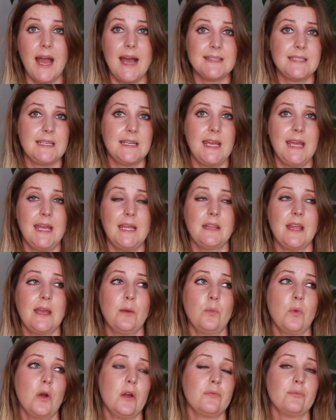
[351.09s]
added in.
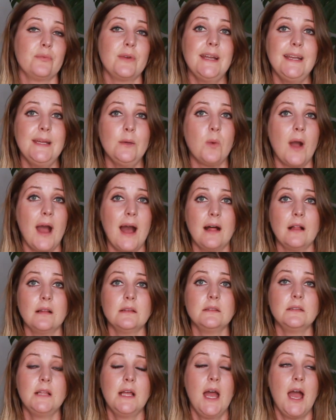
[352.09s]
They work really
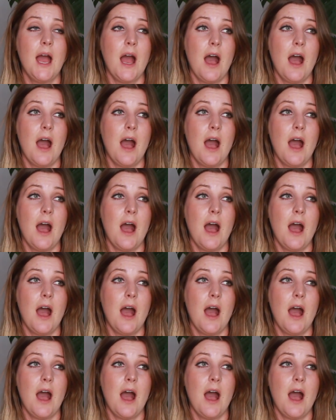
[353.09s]
well.